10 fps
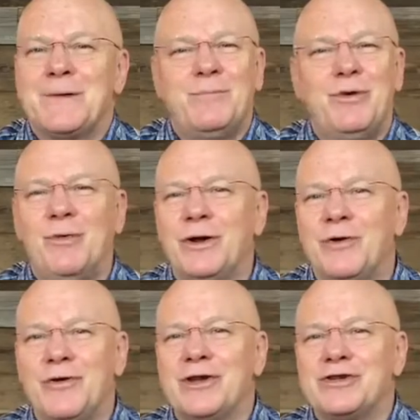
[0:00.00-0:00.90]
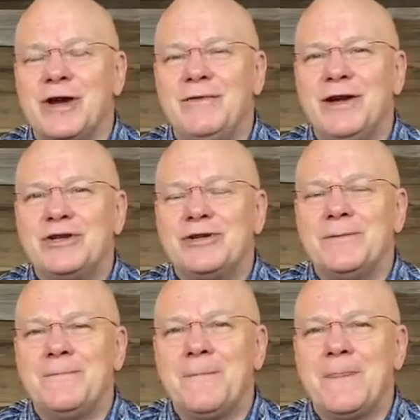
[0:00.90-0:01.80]
Boy, what a great
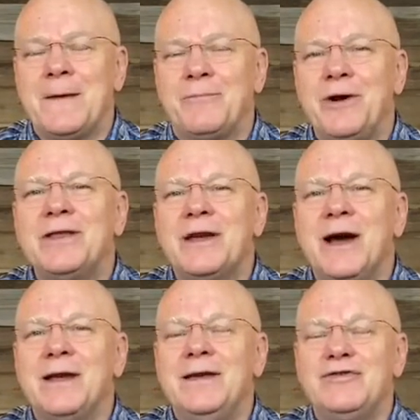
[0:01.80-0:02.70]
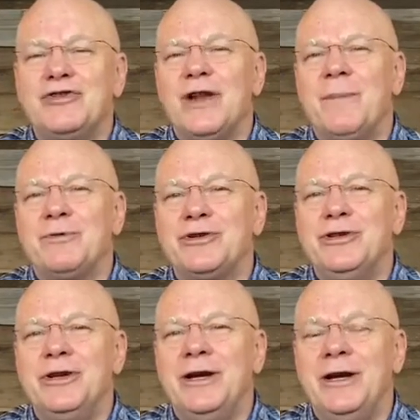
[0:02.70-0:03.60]
salvation. Pray that God gives you an
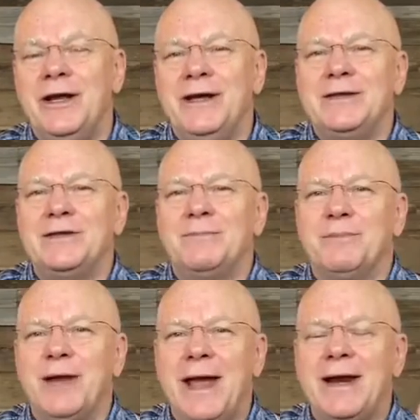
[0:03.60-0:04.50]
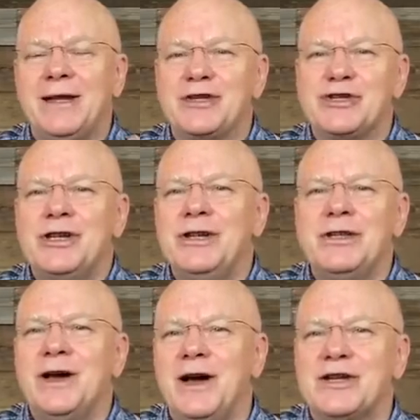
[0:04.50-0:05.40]
opportunity today to plant a seed of
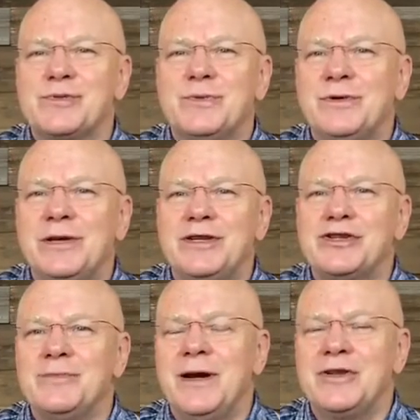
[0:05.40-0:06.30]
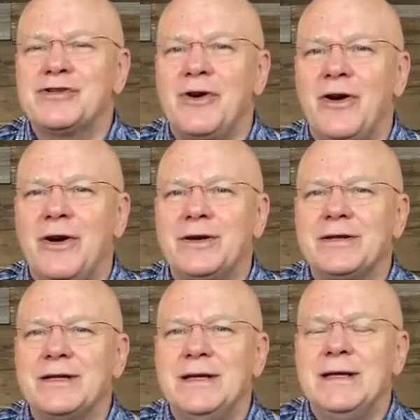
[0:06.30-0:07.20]
the gospel in somebody's heart.